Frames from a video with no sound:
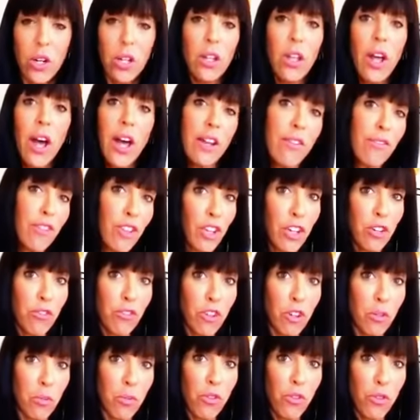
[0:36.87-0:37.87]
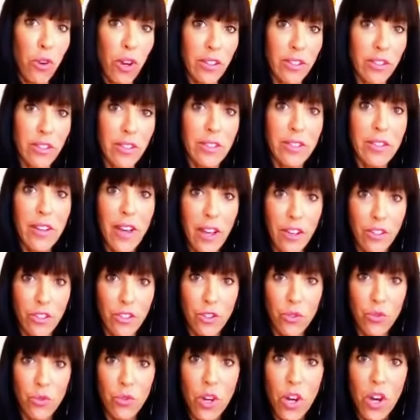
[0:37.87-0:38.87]
A lot of the convertible dresses, as
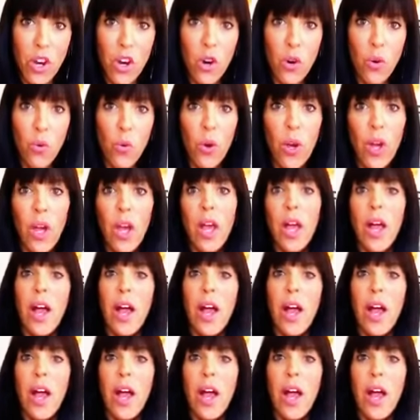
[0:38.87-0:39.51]
you know,